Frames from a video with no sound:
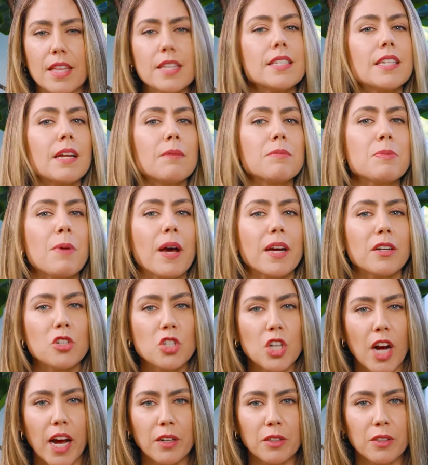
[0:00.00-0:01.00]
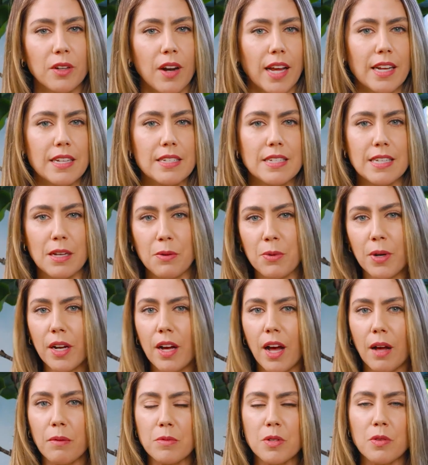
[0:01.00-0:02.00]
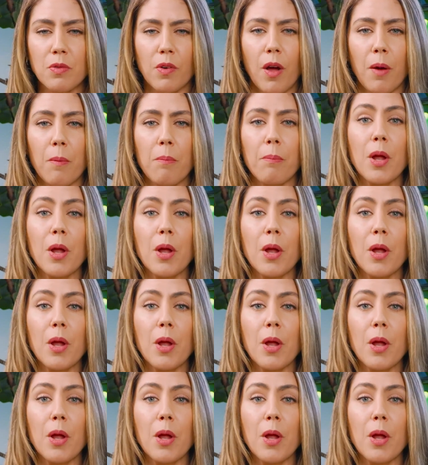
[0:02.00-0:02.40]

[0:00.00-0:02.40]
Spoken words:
this stems back to childhood. I can see where it comes from,